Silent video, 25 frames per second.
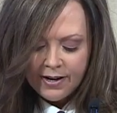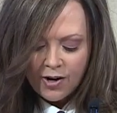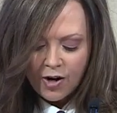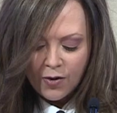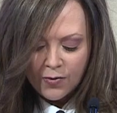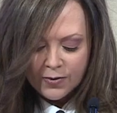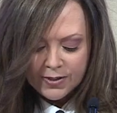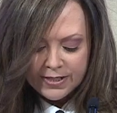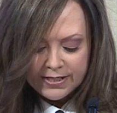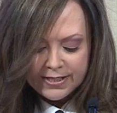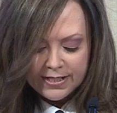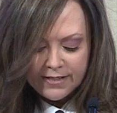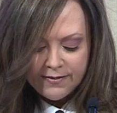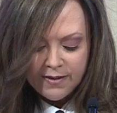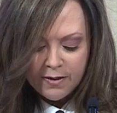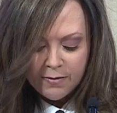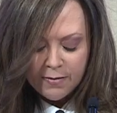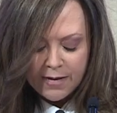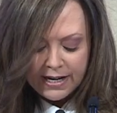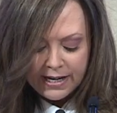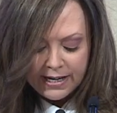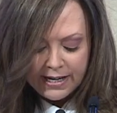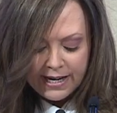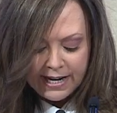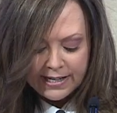are receiving
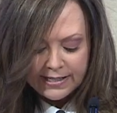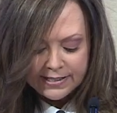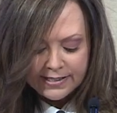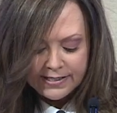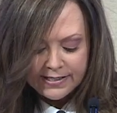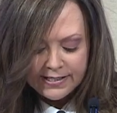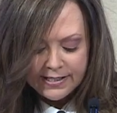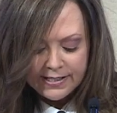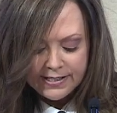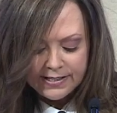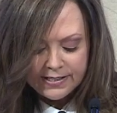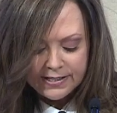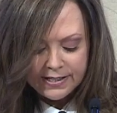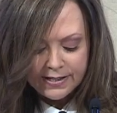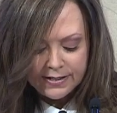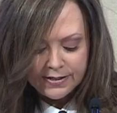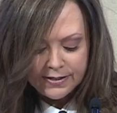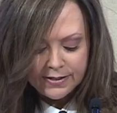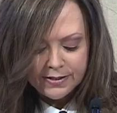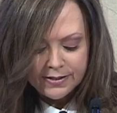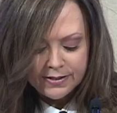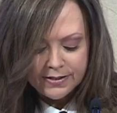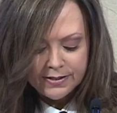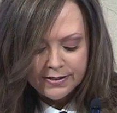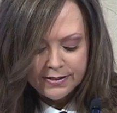Medicaid
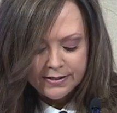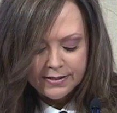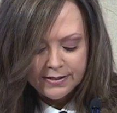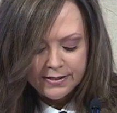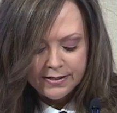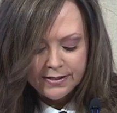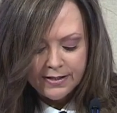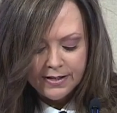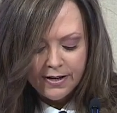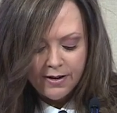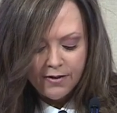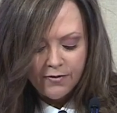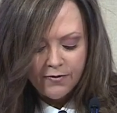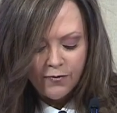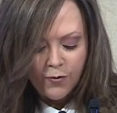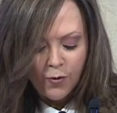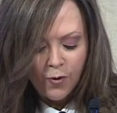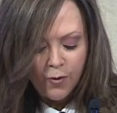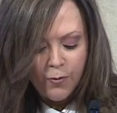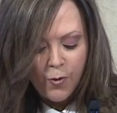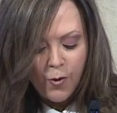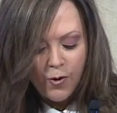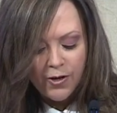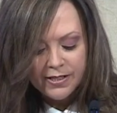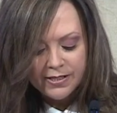assistance.
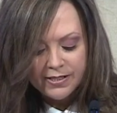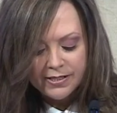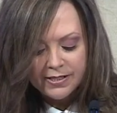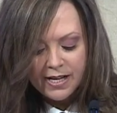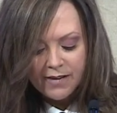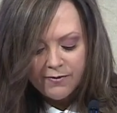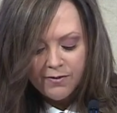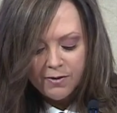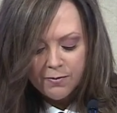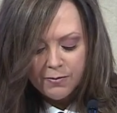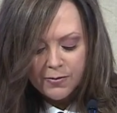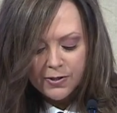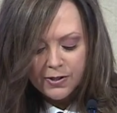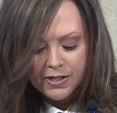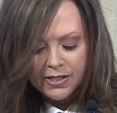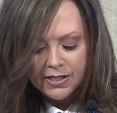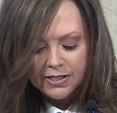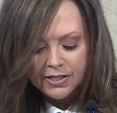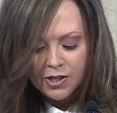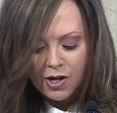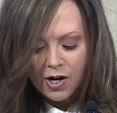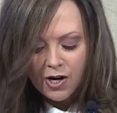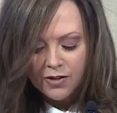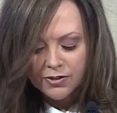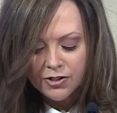$4.7
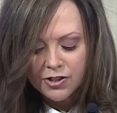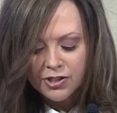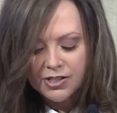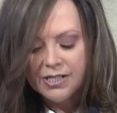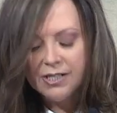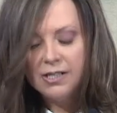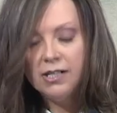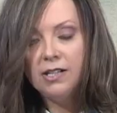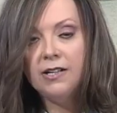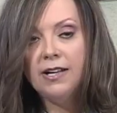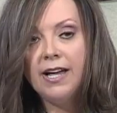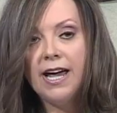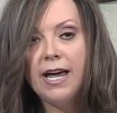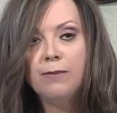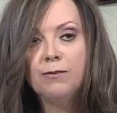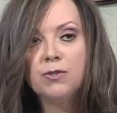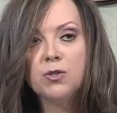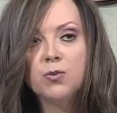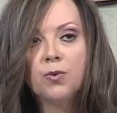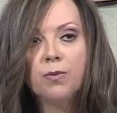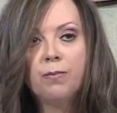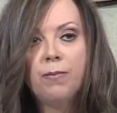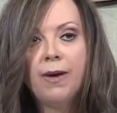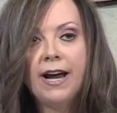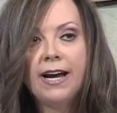billion in claims
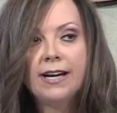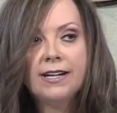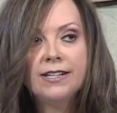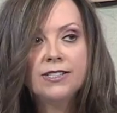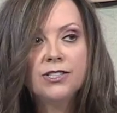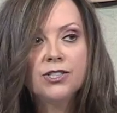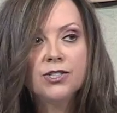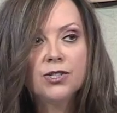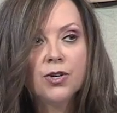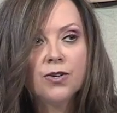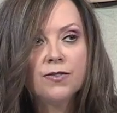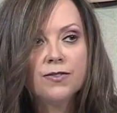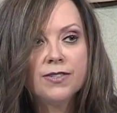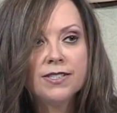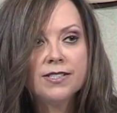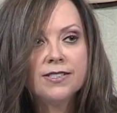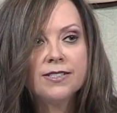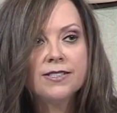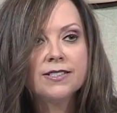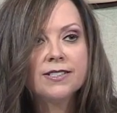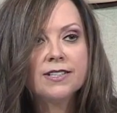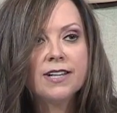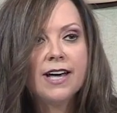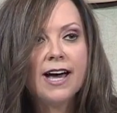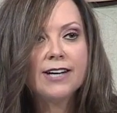were paid in
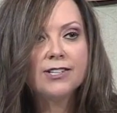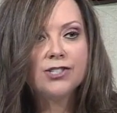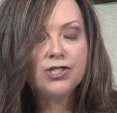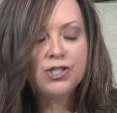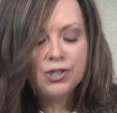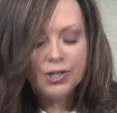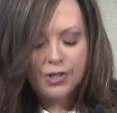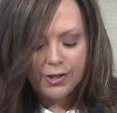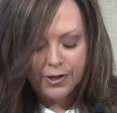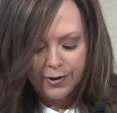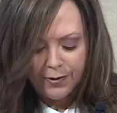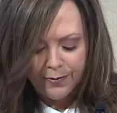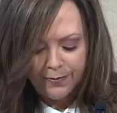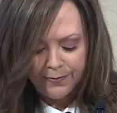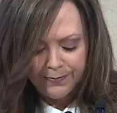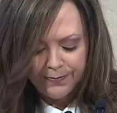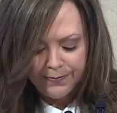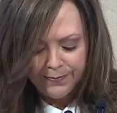services last year.